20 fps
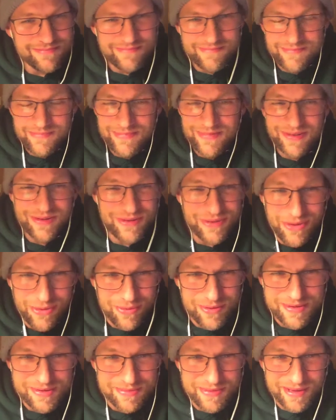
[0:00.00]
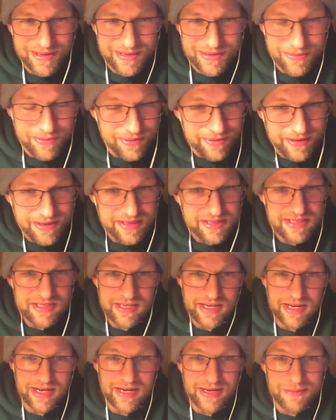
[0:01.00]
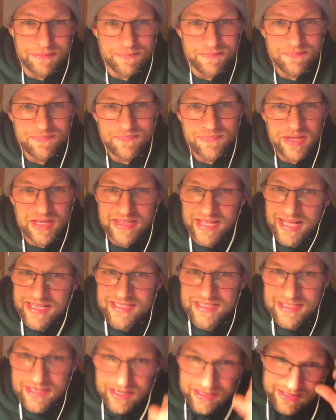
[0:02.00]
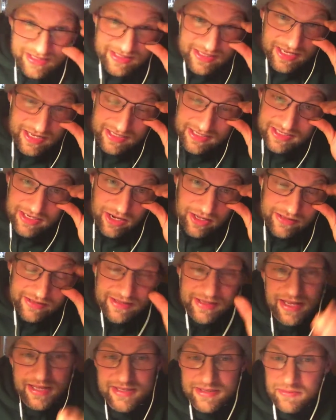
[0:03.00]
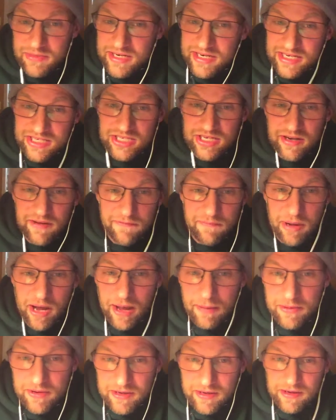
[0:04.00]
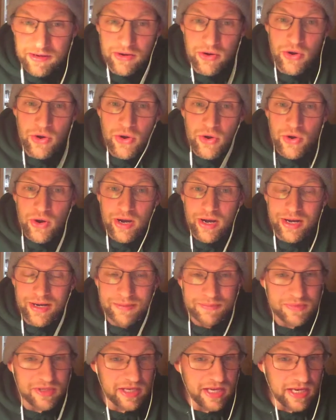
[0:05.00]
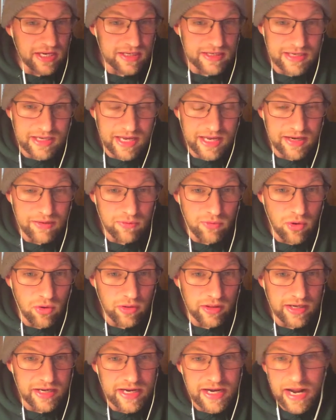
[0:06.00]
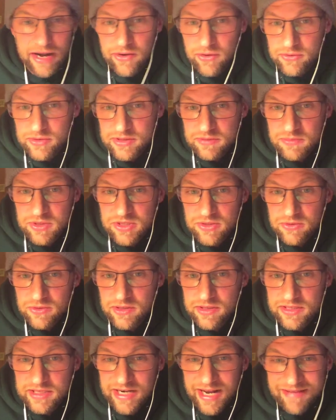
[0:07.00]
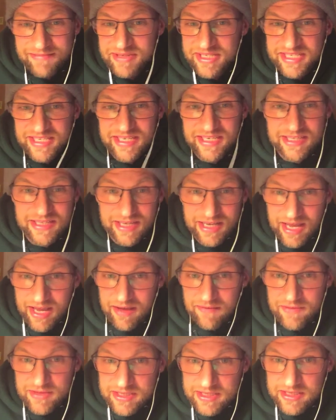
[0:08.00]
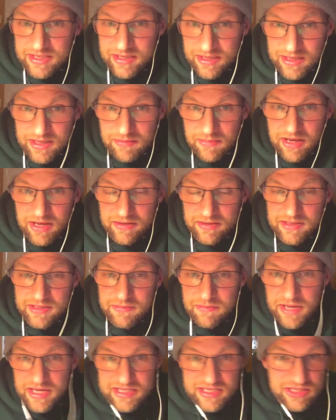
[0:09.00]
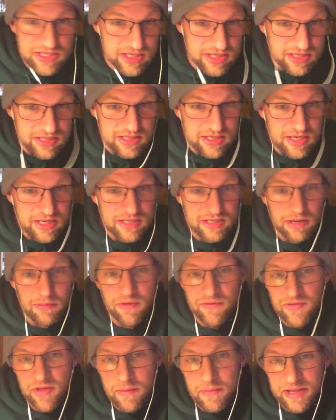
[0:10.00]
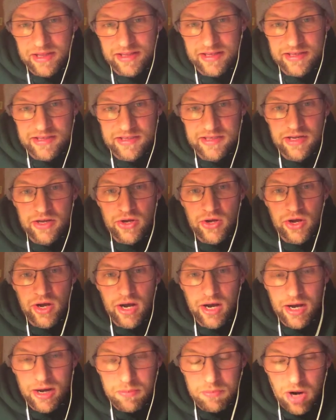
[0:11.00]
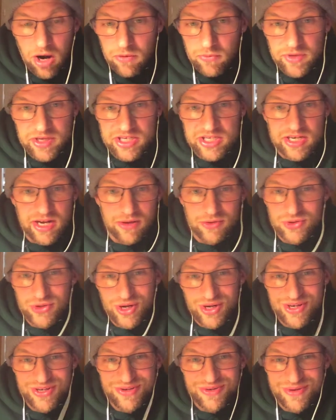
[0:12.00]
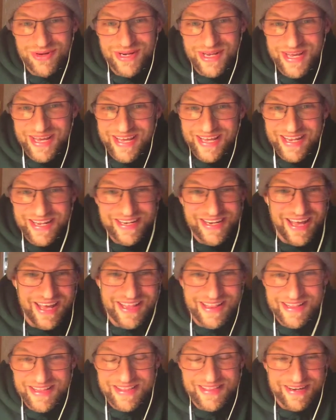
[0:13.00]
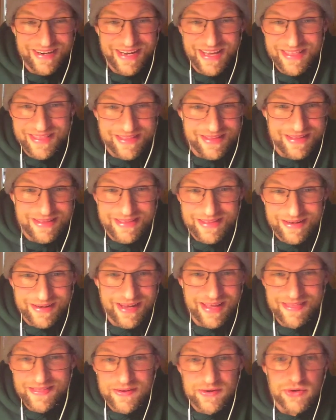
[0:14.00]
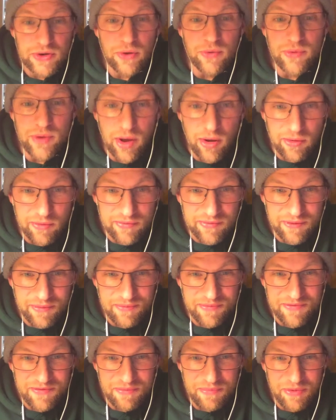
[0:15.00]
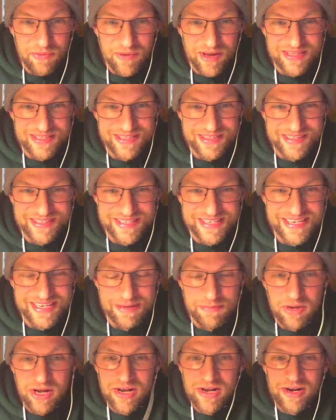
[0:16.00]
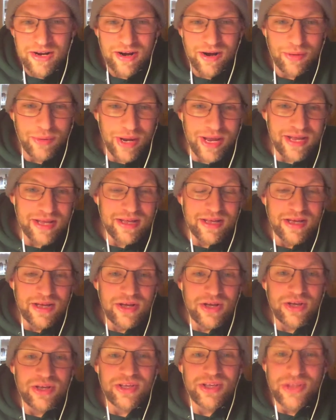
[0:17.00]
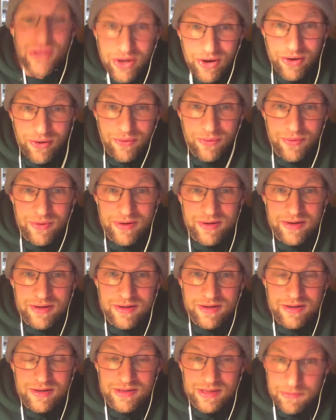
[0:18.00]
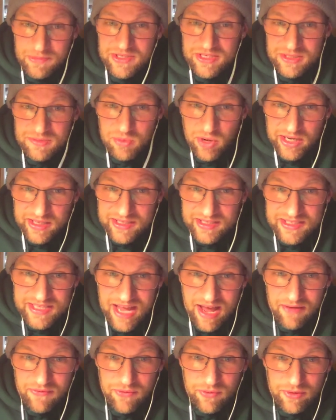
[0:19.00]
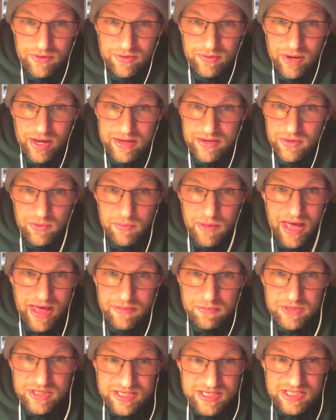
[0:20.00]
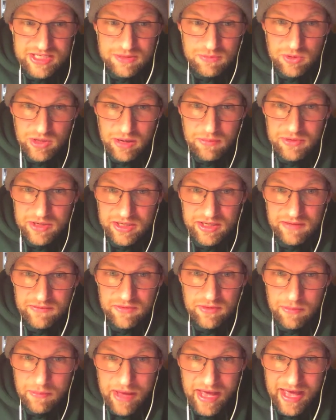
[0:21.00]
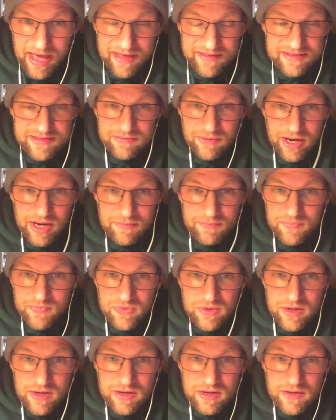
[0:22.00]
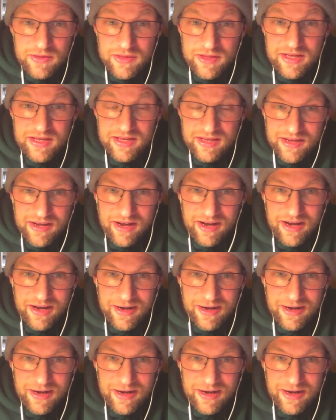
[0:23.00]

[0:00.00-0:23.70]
no one's really doing this. And that sucks. It takes y'all to get some initiative popping here to get it rolling. And I know some students, and I'm seeing the Canvas emails, the messages, some of them at least, are reaching out trying to do it, and they're getting the no-no from the rest of the team. All right, yo, let me just break this down for you. I know mathematician, but I'm going to give you the math, right? The